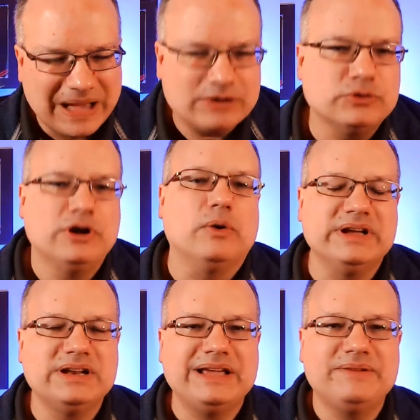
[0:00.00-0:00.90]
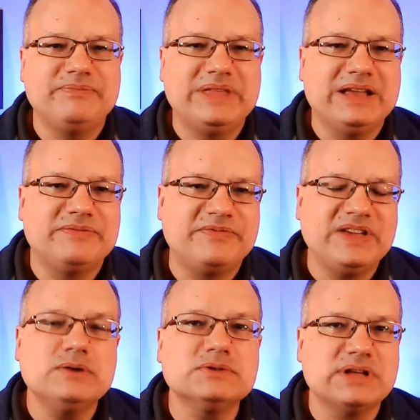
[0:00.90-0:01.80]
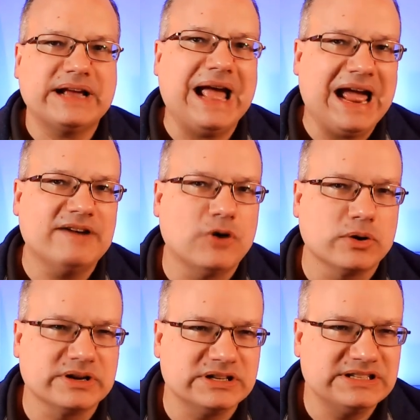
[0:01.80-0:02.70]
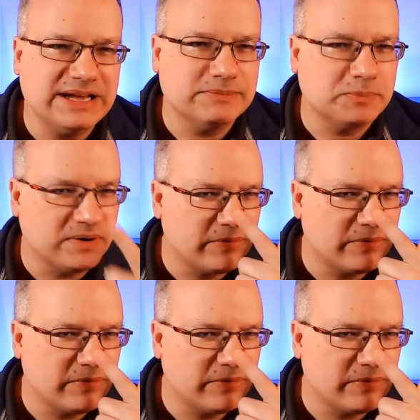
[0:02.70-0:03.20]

I don't know. It feels like a half-hearted attempt,